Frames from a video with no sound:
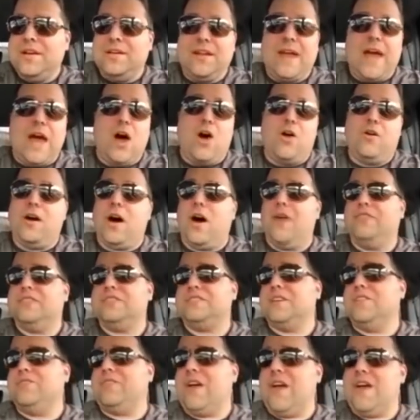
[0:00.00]
Now,
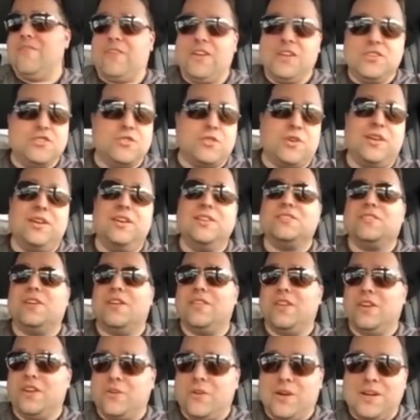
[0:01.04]
obviously, if they have injuries or
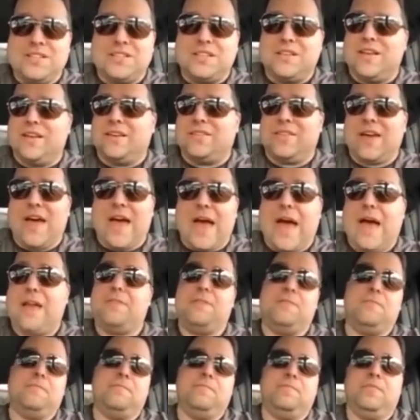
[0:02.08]
anything crazy like
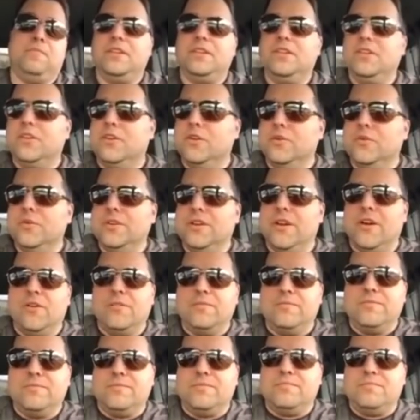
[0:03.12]
that, you
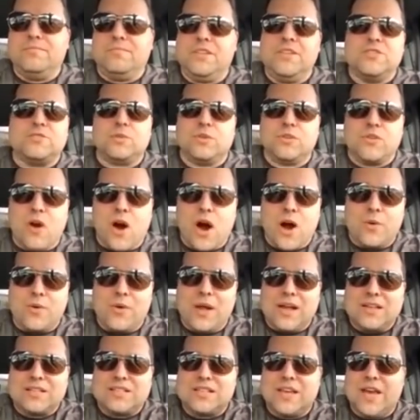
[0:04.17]
know, disregard
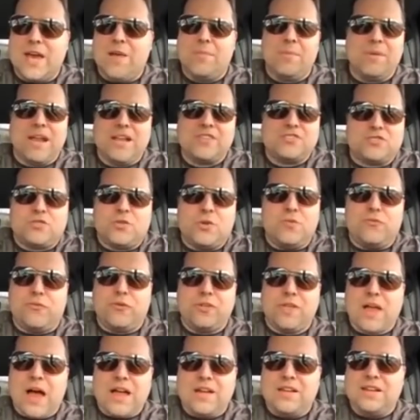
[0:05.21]
what I say, but that's true
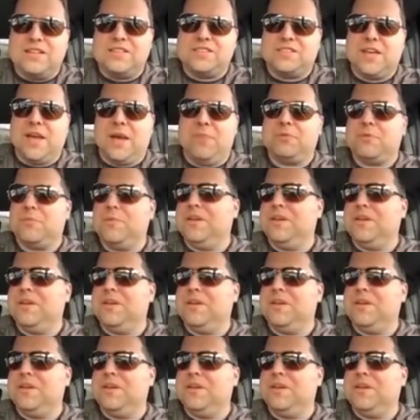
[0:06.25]
for a lot of these teams.